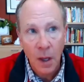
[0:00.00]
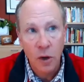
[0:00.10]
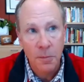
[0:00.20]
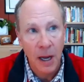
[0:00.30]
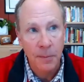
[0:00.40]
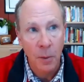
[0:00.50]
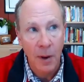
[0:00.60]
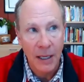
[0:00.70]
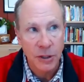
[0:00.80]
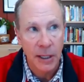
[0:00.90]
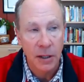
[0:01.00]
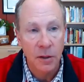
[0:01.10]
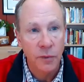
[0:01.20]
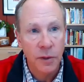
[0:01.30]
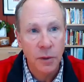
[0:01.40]
and who might be watching in
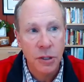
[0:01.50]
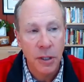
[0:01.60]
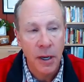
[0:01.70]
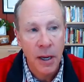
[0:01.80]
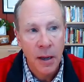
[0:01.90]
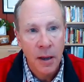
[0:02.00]
the future,